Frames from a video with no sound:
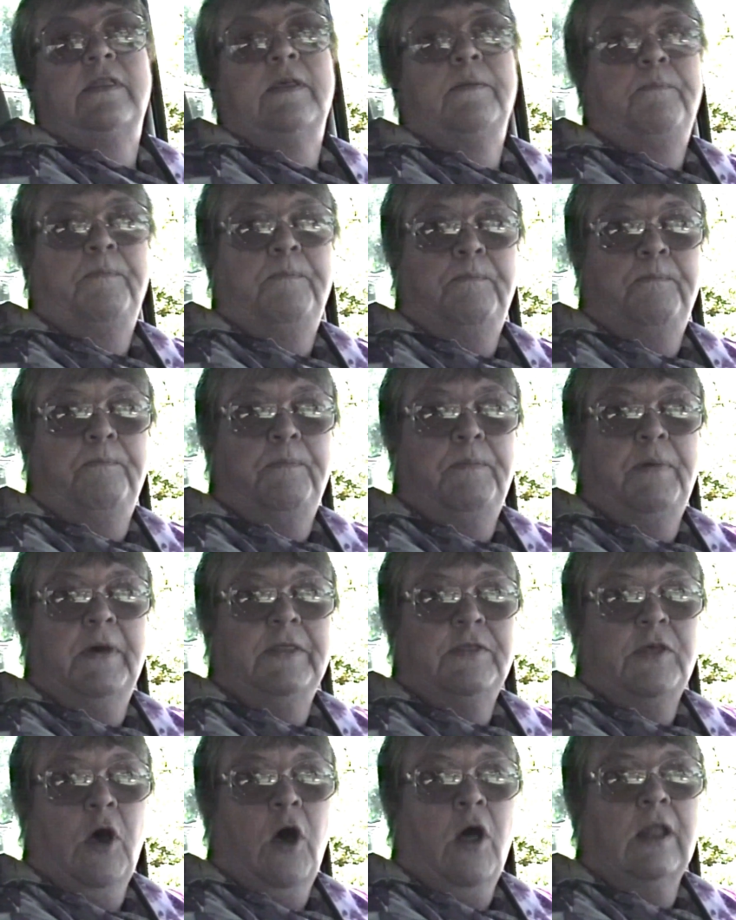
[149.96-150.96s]
the
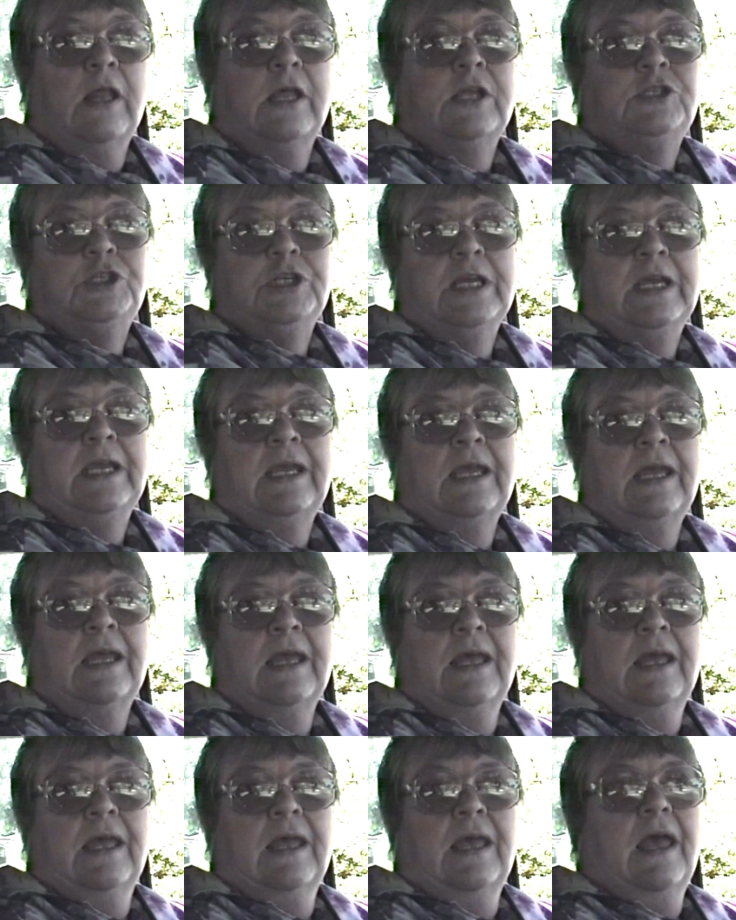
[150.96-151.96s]
pathology
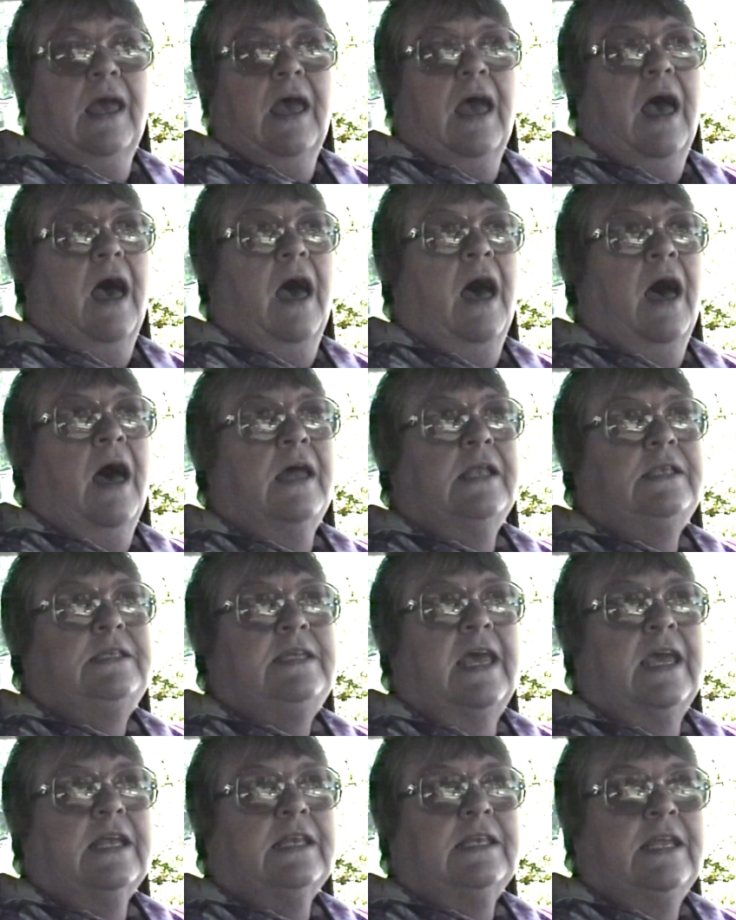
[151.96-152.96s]

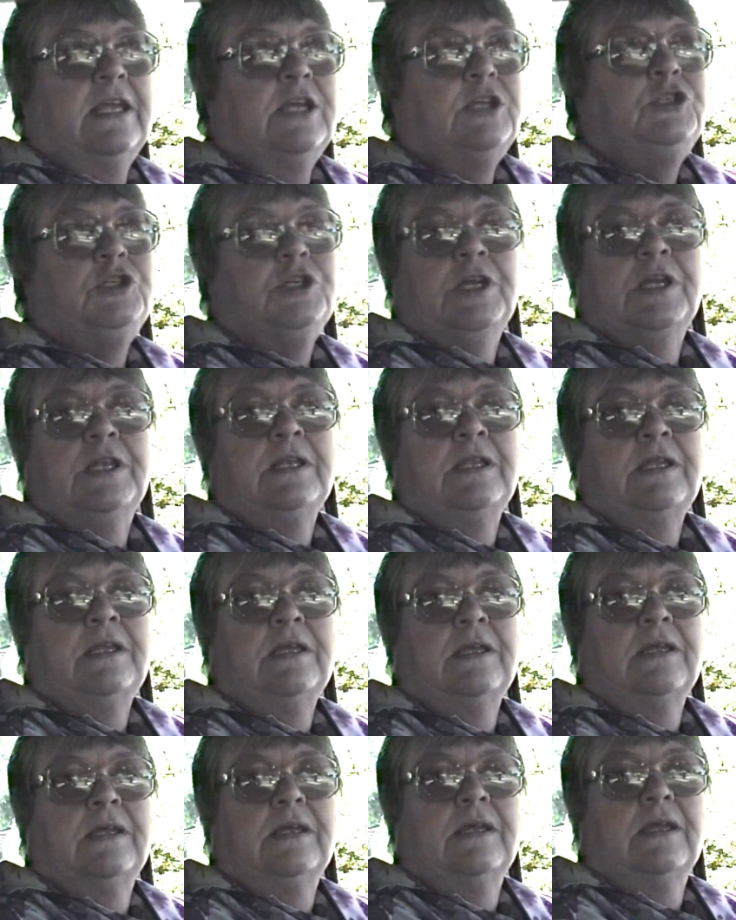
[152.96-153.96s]
technician,
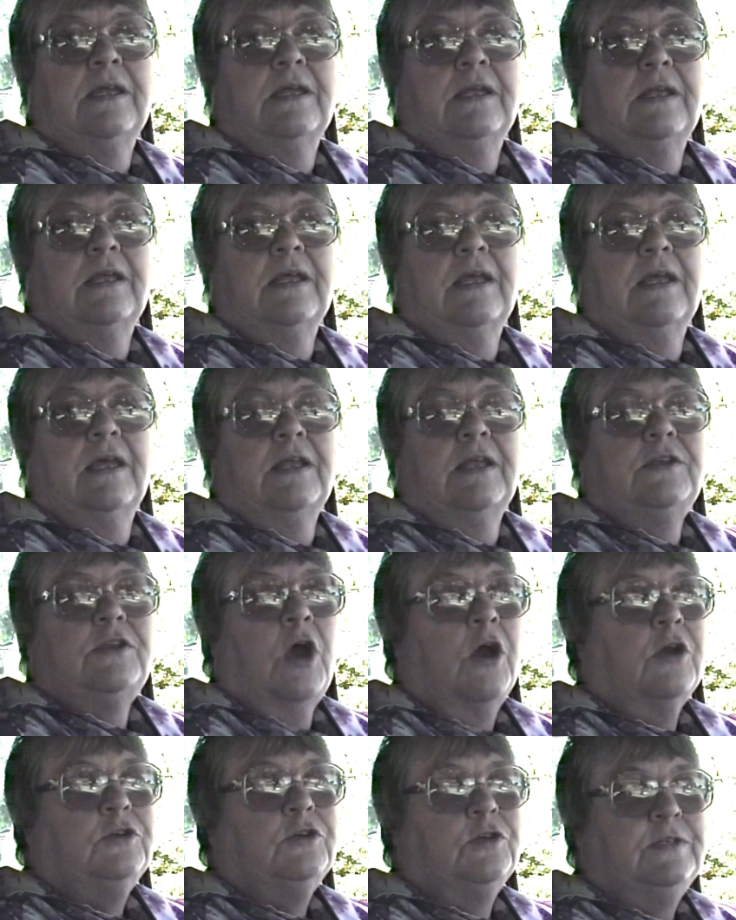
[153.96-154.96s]

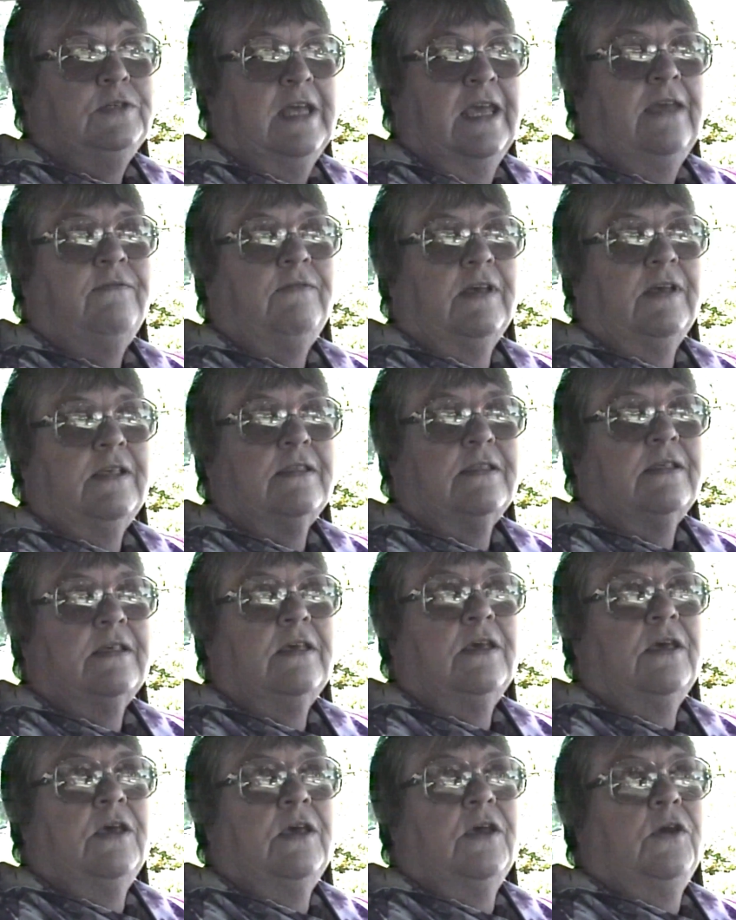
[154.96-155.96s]
Dr. Davis,
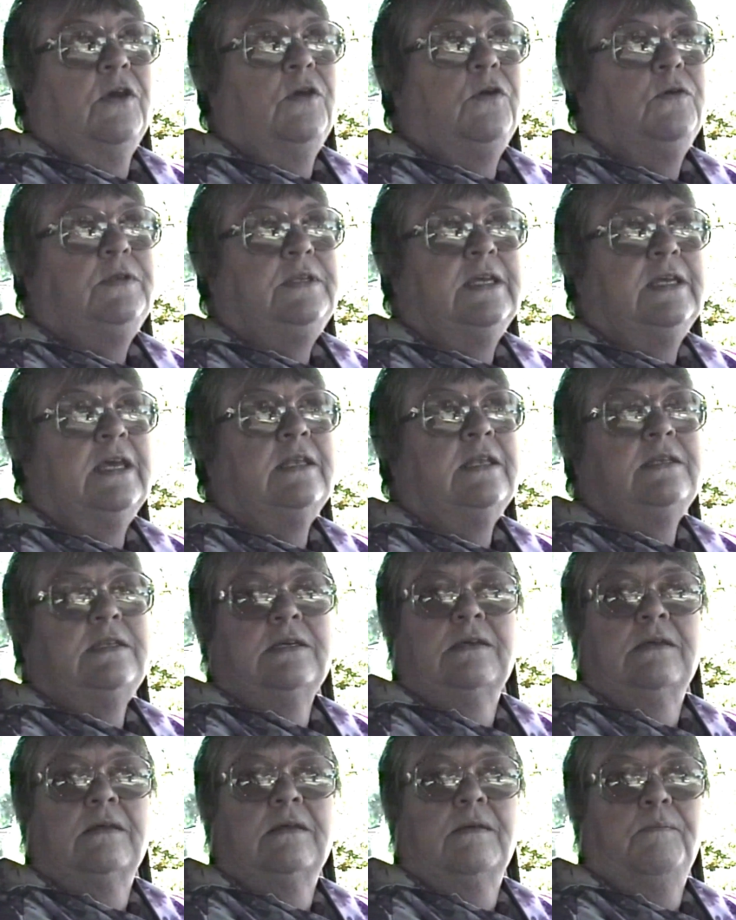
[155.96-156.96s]
who did
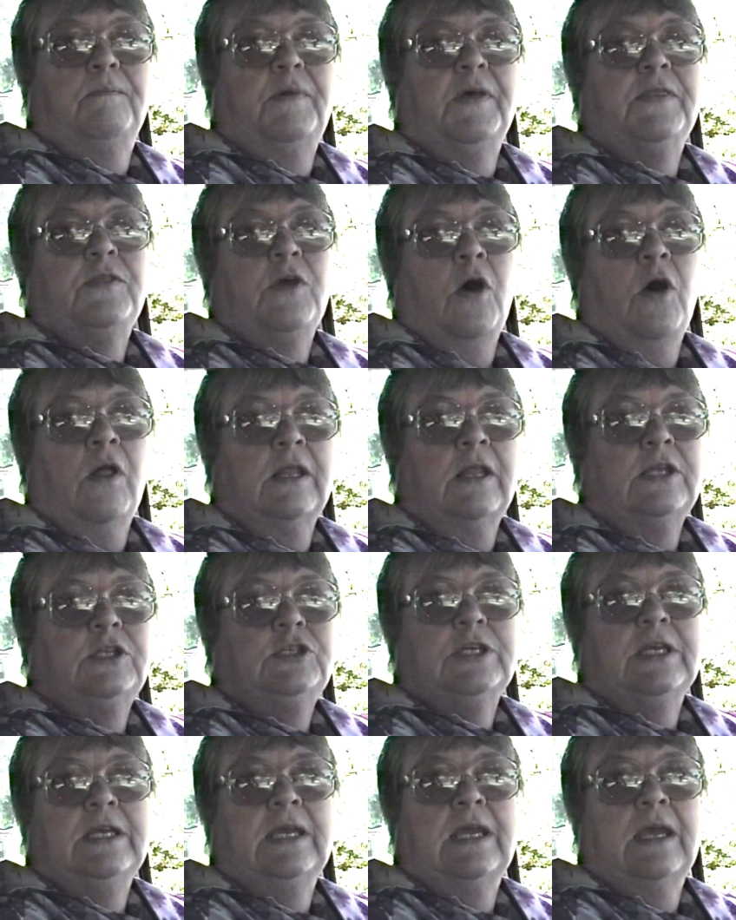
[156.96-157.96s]

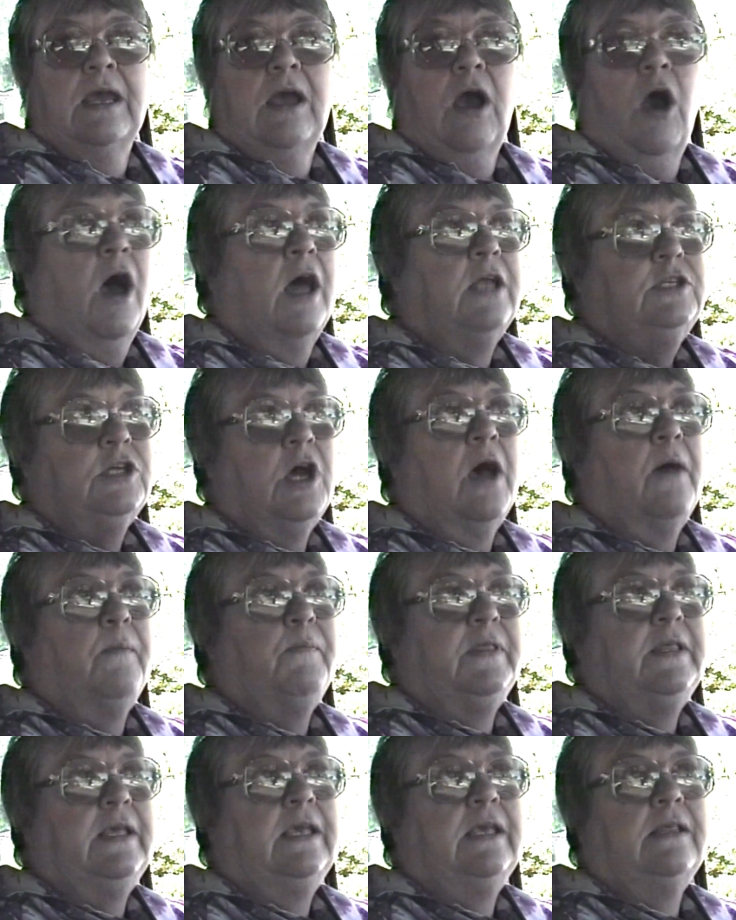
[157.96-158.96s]
pathology
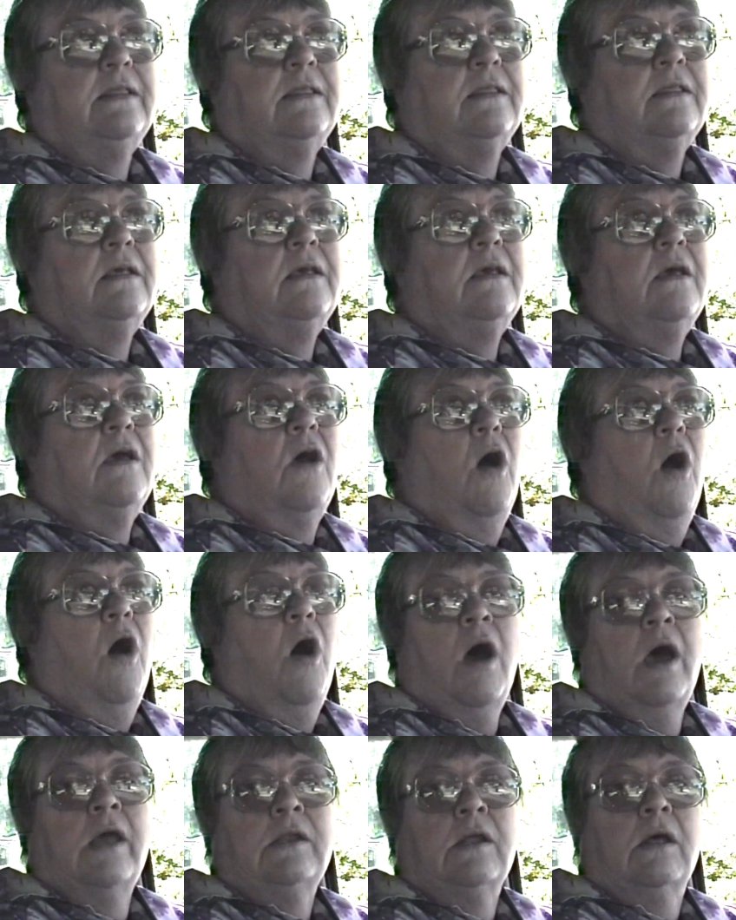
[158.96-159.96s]
autopsies
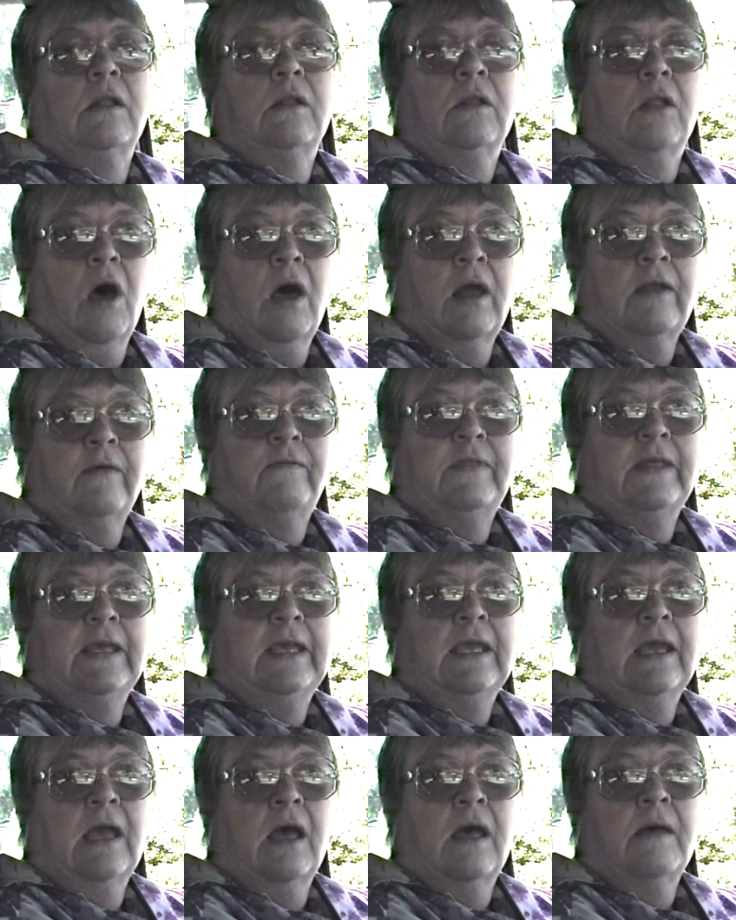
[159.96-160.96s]
on a lot of
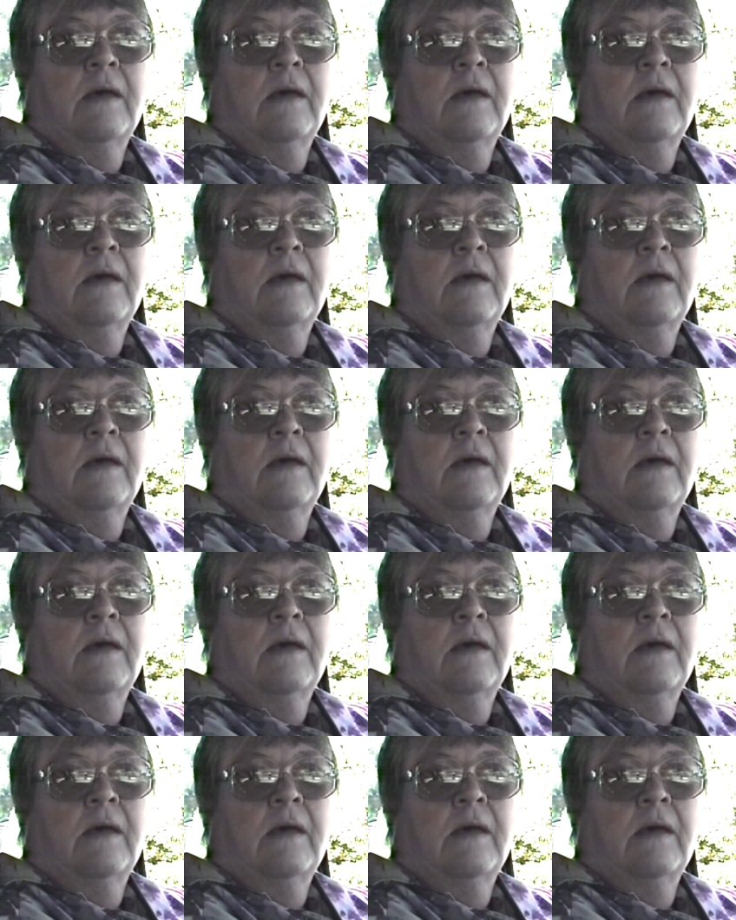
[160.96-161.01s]
the